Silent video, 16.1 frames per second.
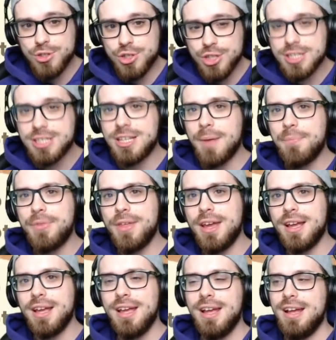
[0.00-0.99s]
Just
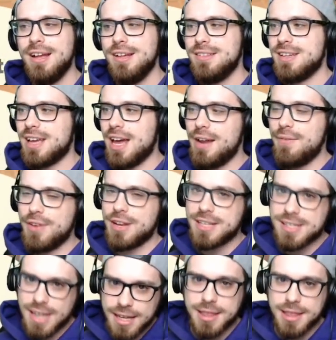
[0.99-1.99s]
something to kind of
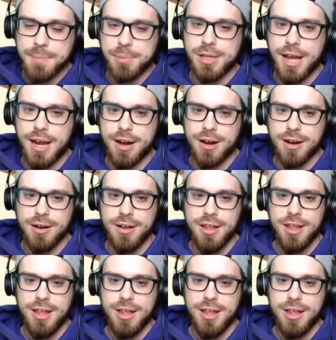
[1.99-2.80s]
excite the player.